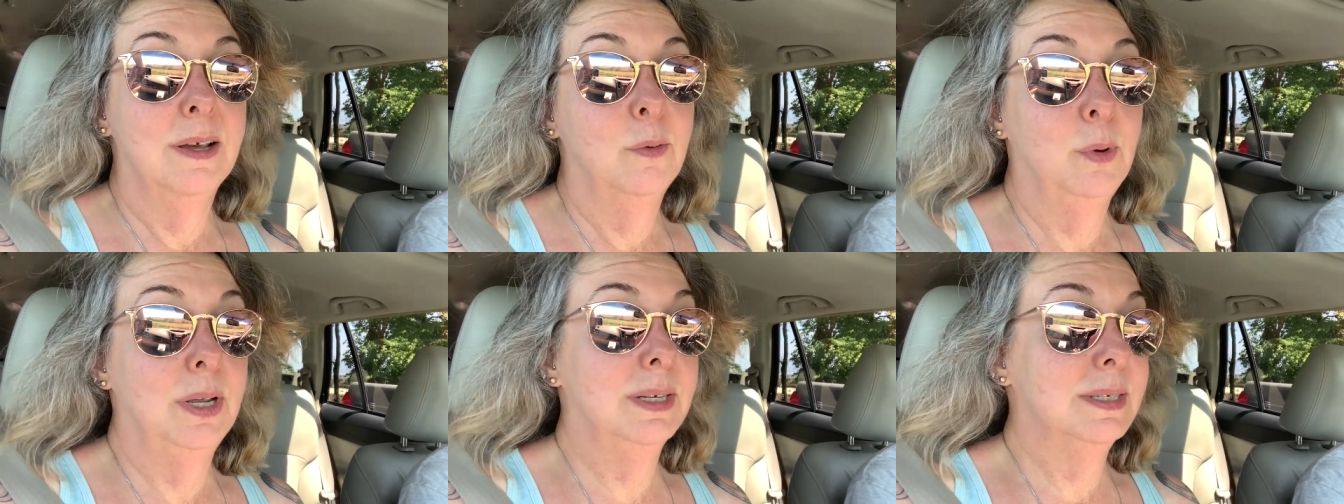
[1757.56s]

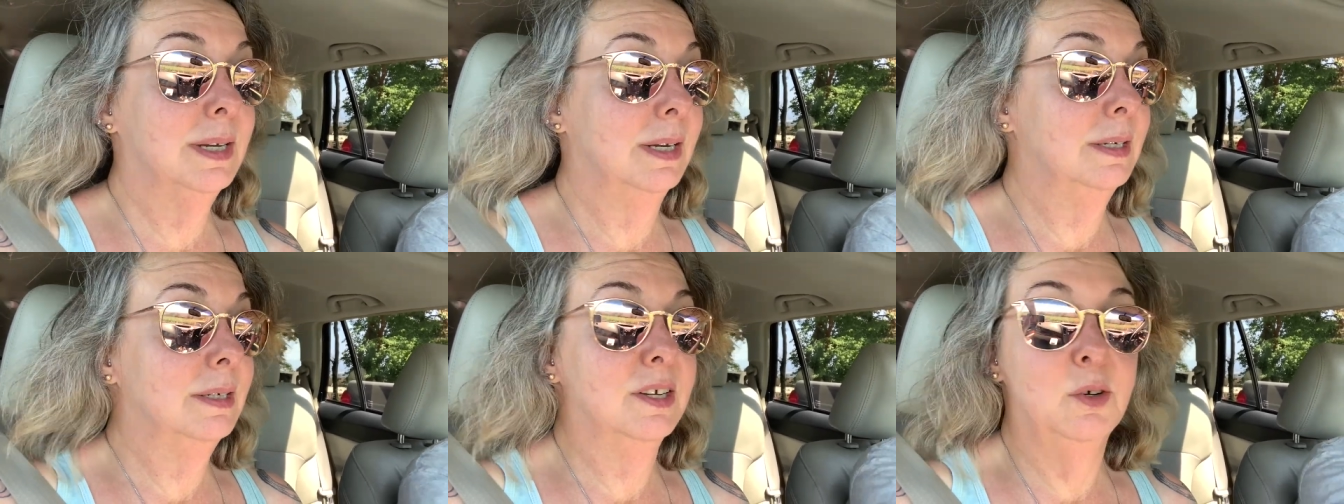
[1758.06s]
We
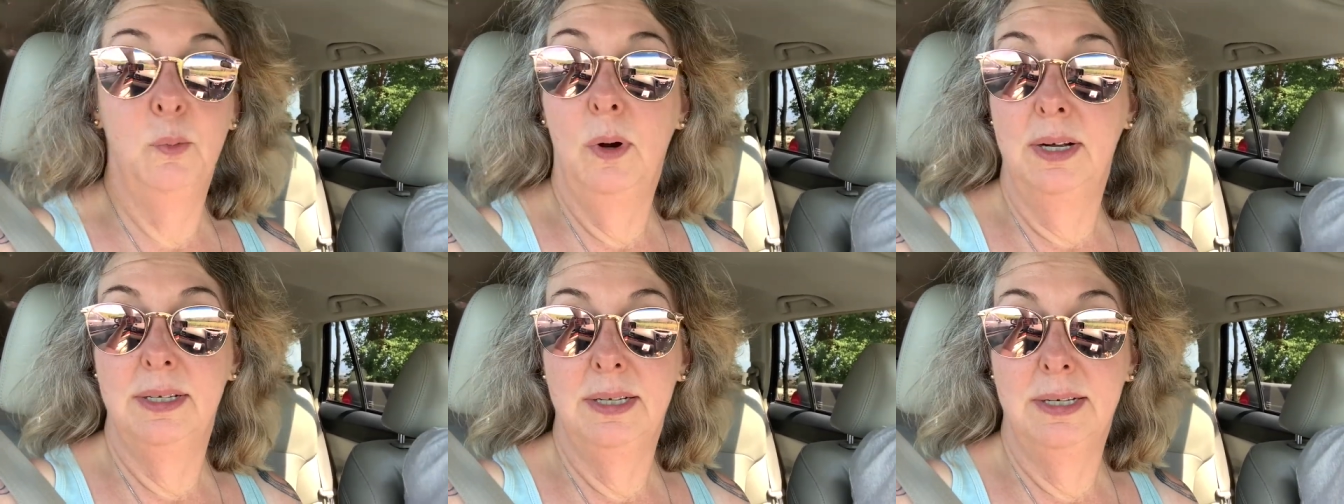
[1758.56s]
decided to go
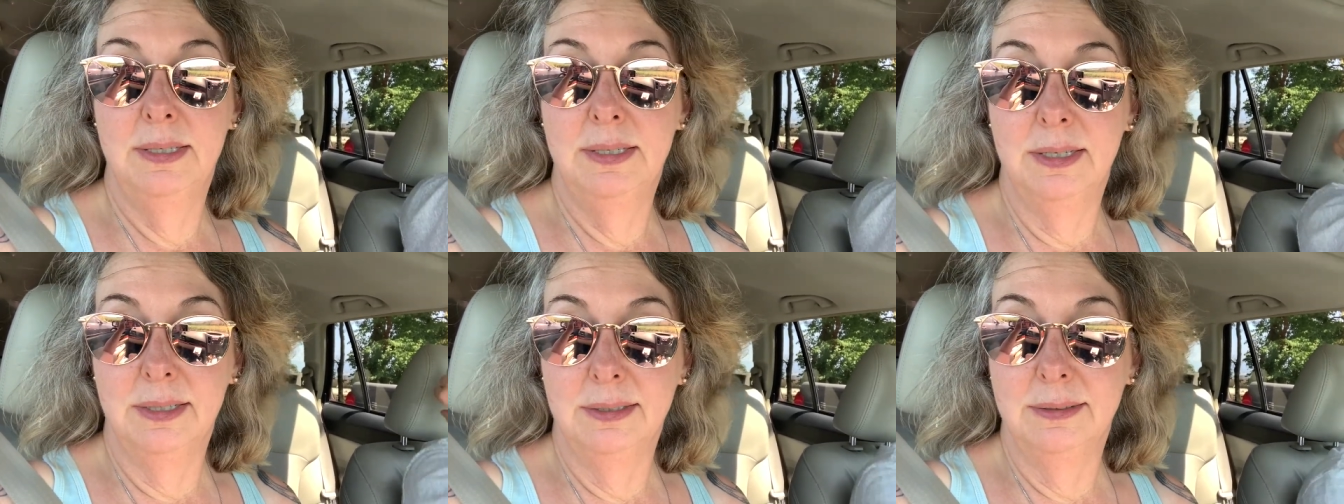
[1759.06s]
wine
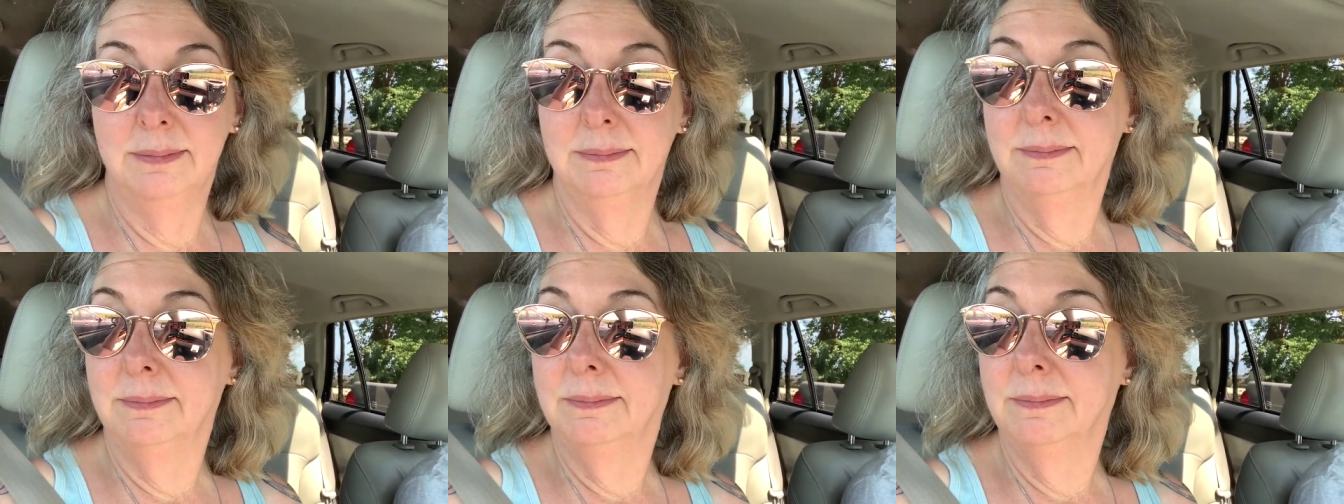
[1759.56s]
tasting.
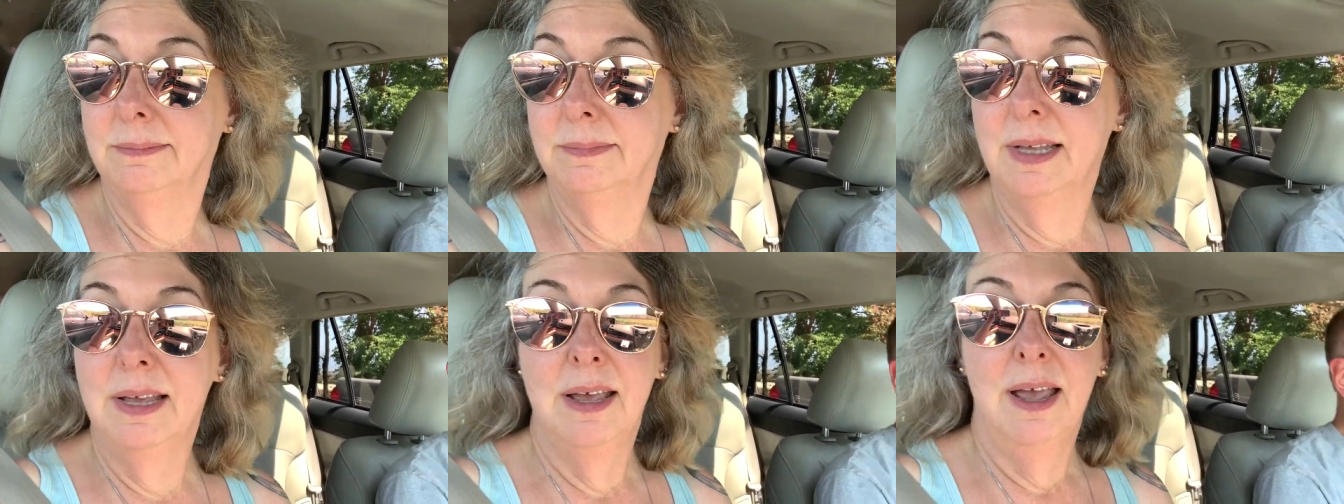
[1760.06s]
Yeah.
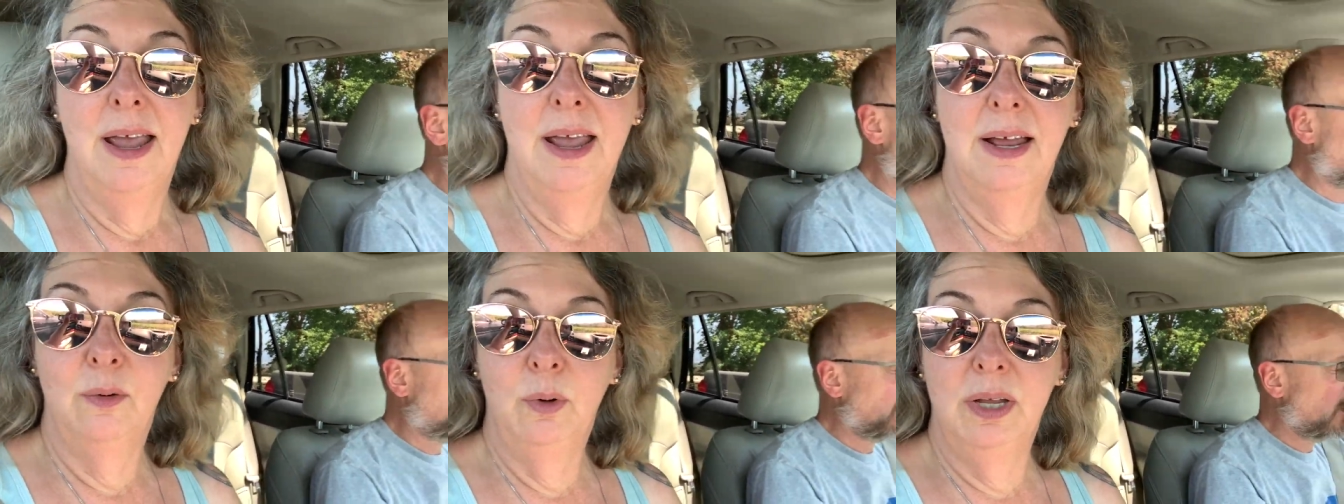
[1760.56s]

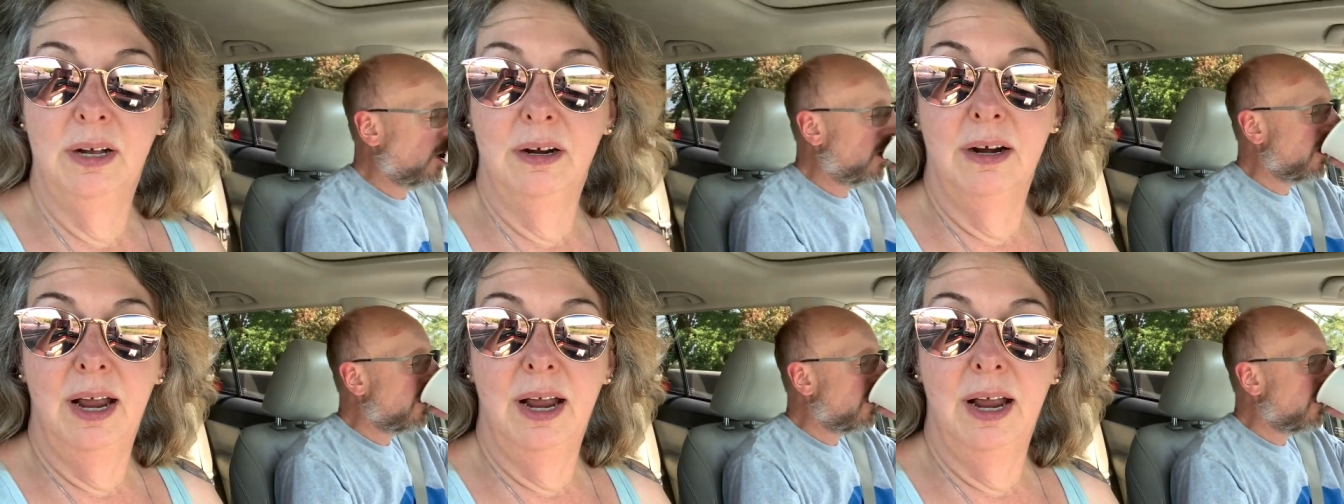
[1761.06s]
And we are